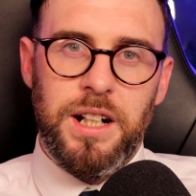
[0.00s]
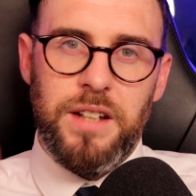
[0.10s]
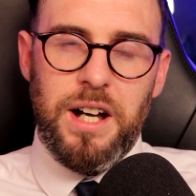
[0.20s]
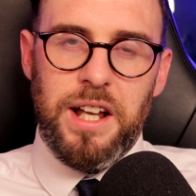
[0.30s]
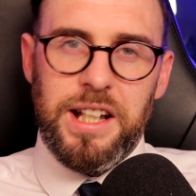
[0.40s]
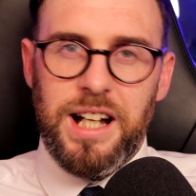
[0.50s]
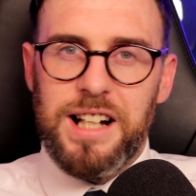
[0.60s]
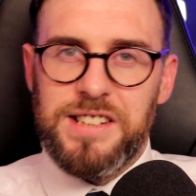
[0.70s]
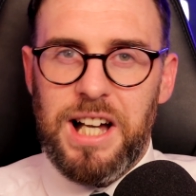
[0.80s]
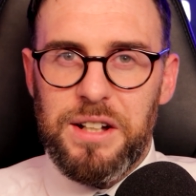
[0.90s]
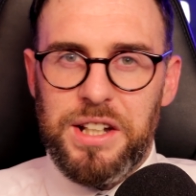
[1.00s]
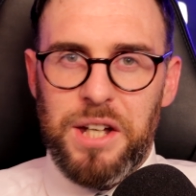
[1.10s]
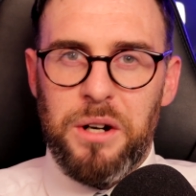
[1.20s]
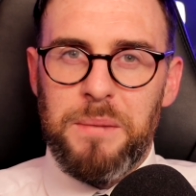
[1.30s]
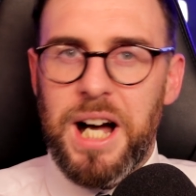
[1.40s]
Now then, guys, how you
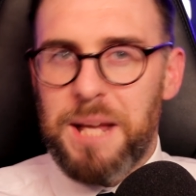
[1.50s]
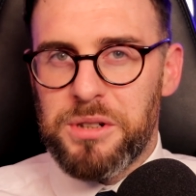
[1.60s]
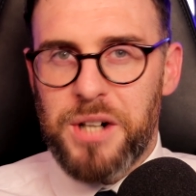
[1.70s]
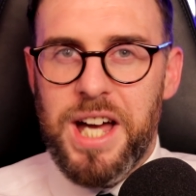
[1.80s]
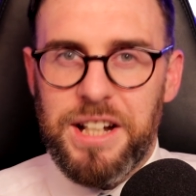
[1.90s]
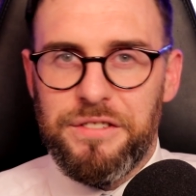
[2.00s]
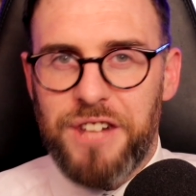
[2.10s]
doing? My name's Craig and